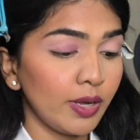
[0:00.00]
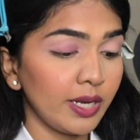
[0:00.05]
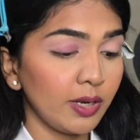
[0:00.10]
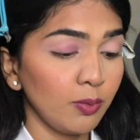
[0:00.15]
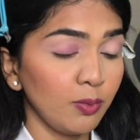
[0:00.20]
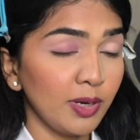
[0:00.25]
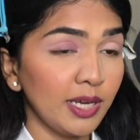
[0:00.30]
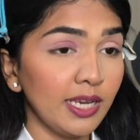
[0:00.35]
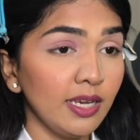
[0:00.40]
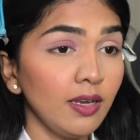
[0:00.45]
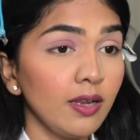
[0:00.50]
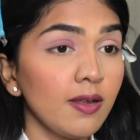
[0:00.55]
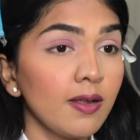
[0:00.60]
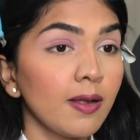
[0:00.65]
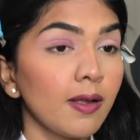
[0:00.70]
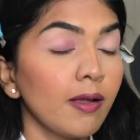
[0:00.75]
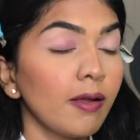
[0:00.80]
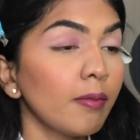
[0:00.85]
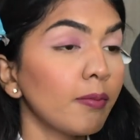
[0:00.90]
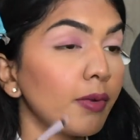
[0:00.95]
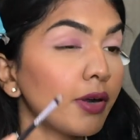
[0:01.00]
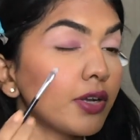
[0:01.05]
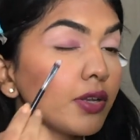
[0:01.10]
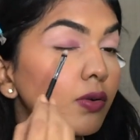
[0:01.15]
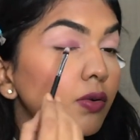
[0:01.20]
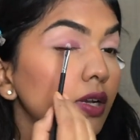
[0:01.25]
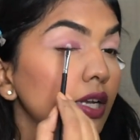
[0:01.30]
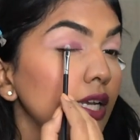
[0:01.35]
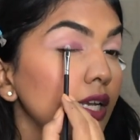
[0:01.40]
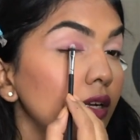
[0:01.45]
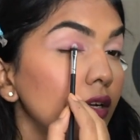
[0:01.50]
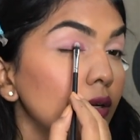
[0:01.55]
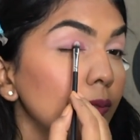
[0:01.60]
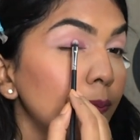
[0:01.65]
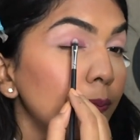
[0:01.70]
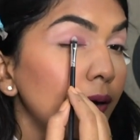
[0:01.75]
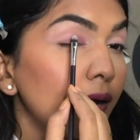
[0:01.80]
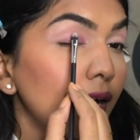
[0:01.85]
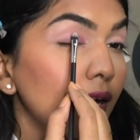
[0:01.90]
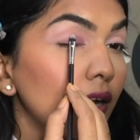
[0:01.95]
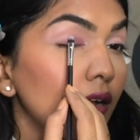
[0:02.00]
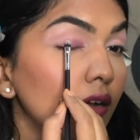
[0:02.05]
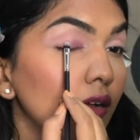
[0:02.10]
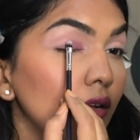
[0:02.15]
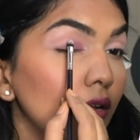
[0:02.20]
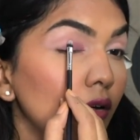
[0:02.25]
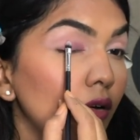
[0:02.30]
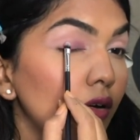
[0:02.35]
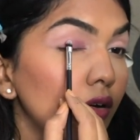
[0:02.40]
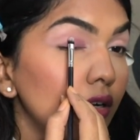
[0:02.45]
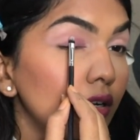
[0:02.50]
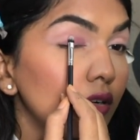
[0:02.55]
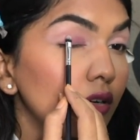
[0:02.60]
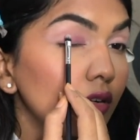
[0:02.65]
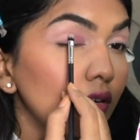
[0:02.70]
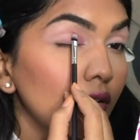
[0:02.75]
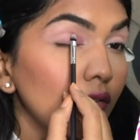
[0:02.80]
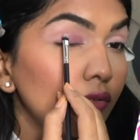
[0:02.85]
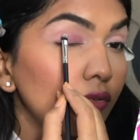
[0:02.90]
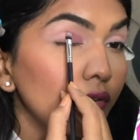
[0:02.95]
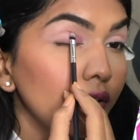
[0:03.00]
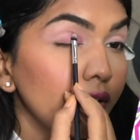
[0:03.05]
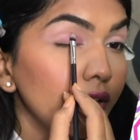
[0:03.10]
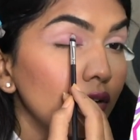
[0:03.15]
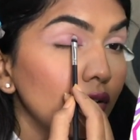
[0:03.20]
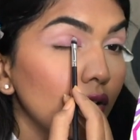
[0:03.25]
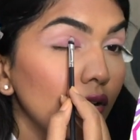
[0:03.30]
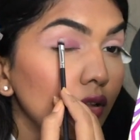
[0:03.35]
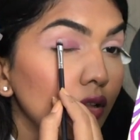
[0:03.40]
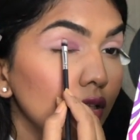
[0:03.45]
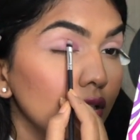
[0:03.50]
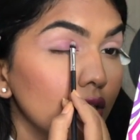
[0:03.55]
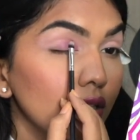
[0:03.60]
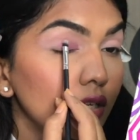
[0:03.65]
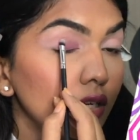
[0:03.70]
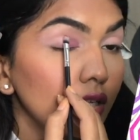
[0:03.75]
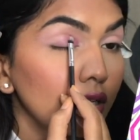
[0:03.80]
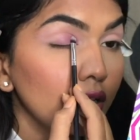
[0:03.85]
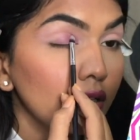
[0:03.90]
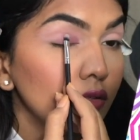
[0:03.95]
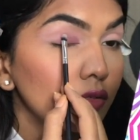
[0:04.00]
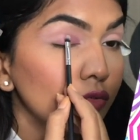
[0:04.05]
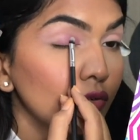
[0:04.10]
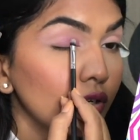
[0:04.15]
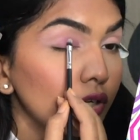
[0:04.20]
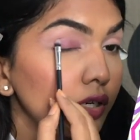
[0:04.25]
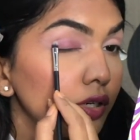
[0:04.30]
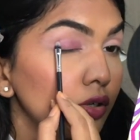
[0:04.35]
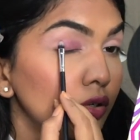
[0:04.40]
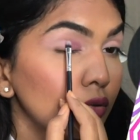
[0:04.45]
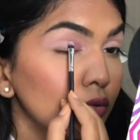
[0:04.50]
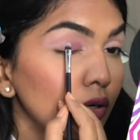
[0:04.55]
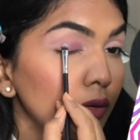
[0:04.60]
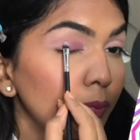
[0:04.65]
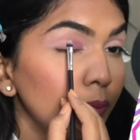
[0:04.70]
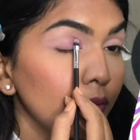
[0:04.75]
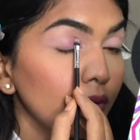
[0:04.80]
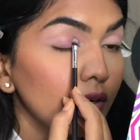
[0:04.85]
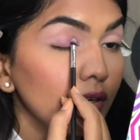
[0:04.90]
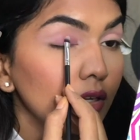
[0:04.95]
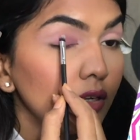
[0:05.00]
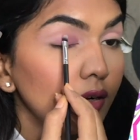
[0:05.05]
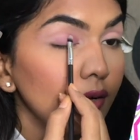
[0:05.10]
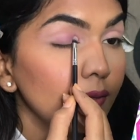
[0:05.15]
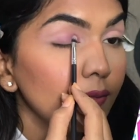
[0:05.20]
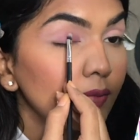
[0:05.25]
very well but you need to pack a lot of it on the crease for it to appear